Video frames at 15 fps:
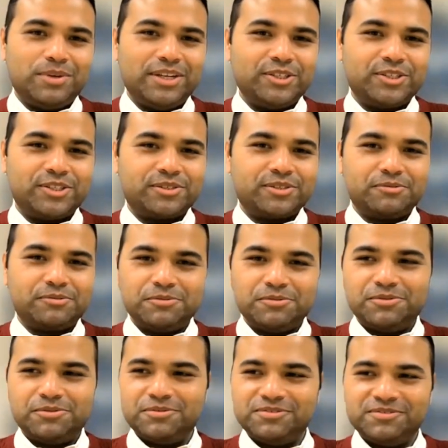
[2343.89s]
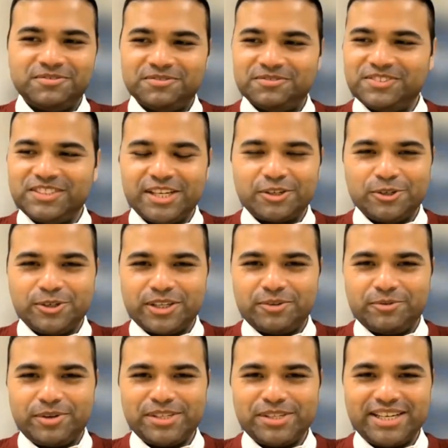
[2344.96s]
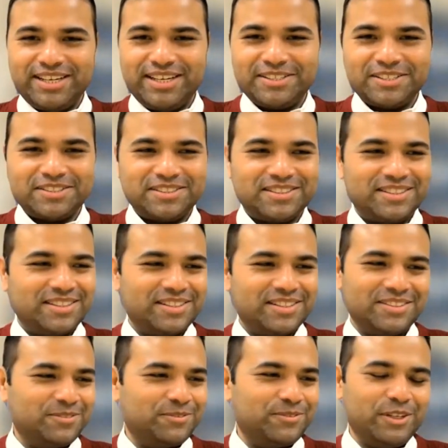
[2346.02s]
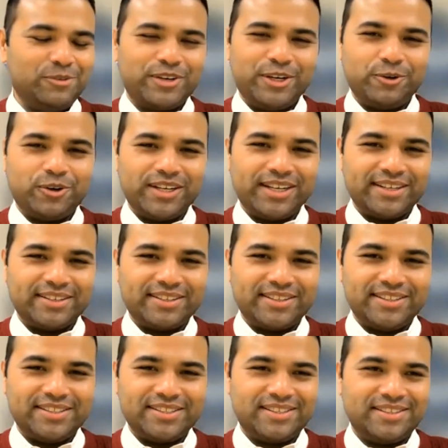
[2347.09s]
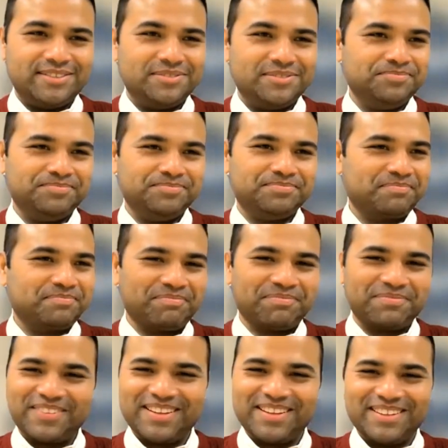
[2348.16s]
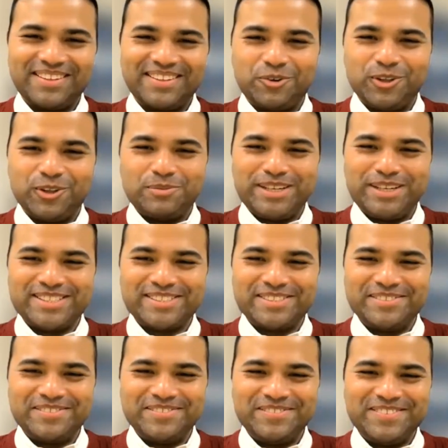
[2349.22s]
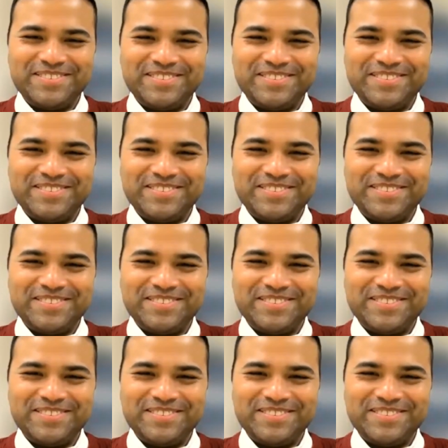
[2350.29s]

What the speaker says: Please take a look at the website. Feel free to contact us, and I think all the best.